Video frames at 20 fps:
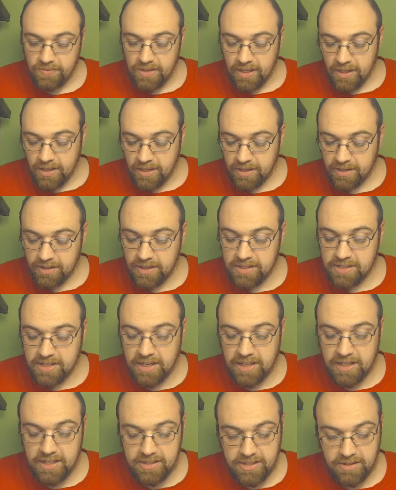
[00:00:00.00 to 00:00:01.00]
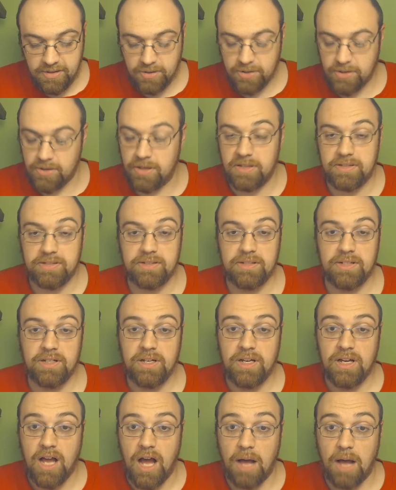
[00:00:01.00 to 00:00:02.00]
Let's get into... Oh,
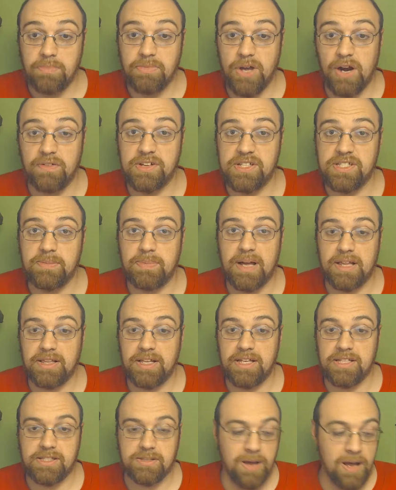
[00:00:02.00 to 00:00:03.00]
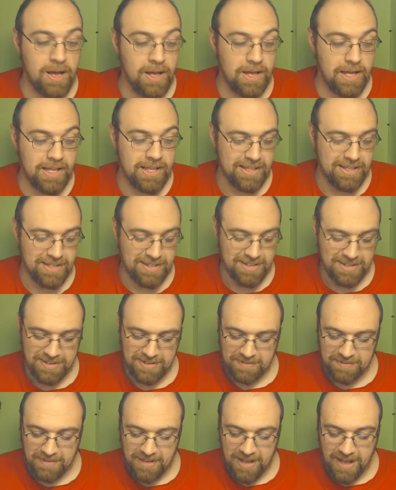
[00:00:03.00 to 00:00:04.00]
I'm nervous about this.
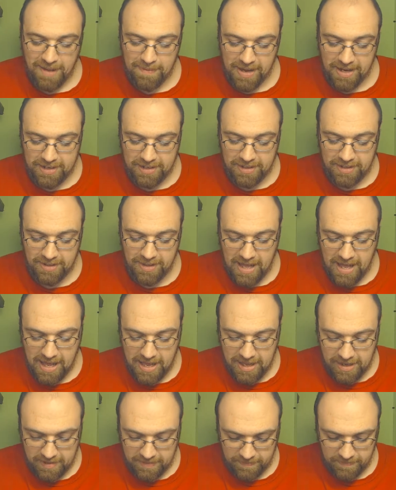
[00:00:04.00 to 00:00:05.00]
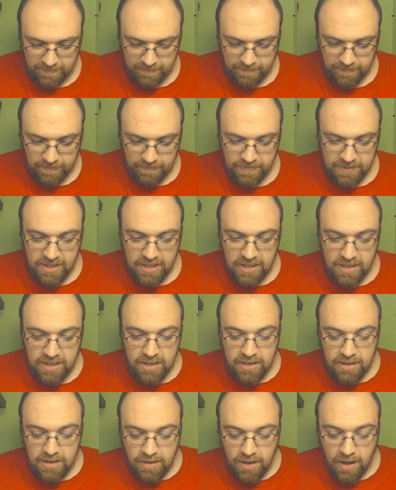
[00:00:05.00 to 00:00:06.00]
I'm not going to lie.
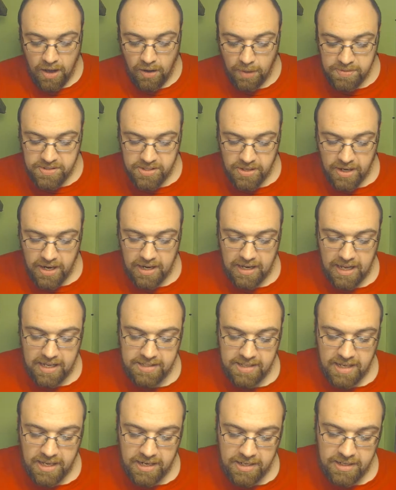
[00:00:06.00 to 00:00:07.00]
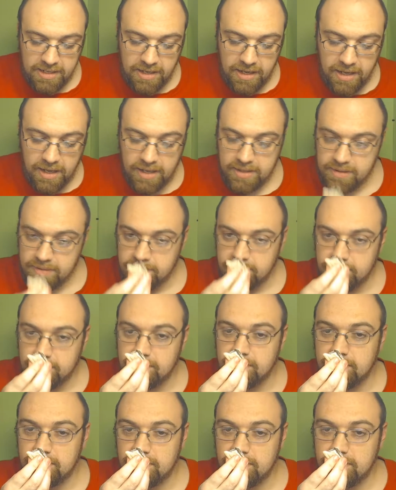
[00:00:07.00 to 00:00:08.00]
Oh, I'm sorry, guys. I didn't... I
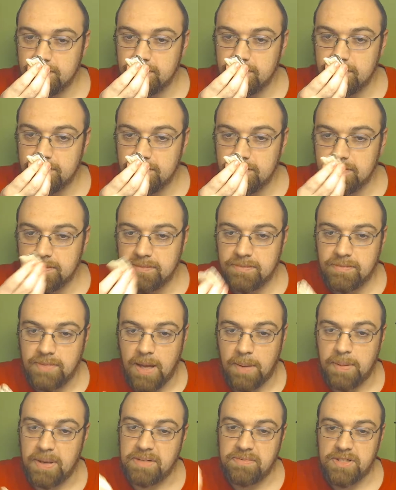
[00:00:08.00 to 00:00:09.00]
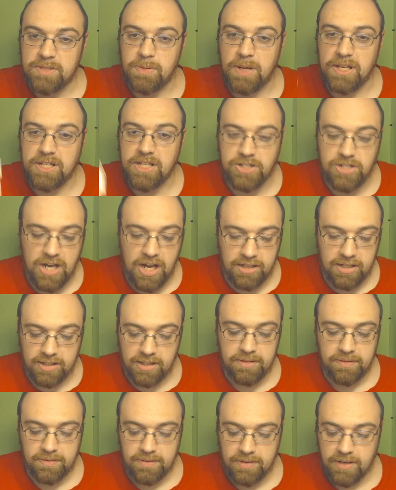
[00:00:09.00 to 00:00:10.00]
mean, it smells like chocolate.
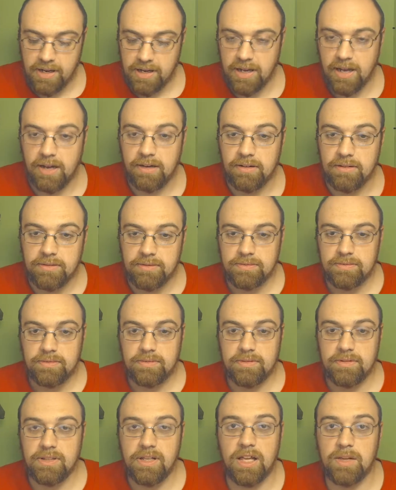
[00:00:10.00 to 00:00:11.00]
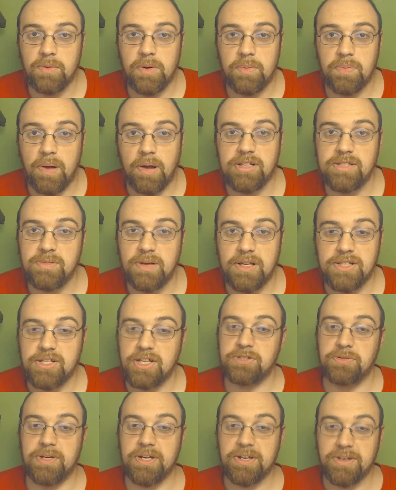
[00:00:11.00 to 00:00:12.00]
There you go. The other one probably smells like
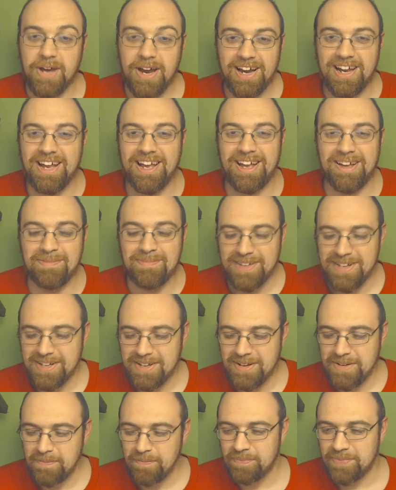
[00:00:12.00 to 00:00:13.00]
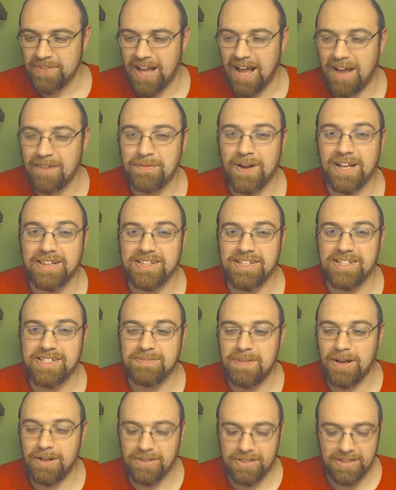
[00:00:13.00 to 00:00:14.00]
sweet cream. I forgot to
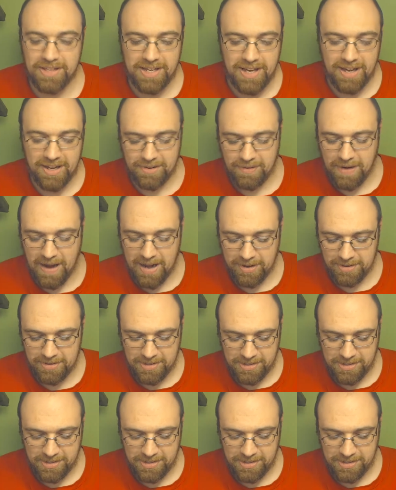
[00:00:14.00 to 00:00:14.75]
smell the crackers.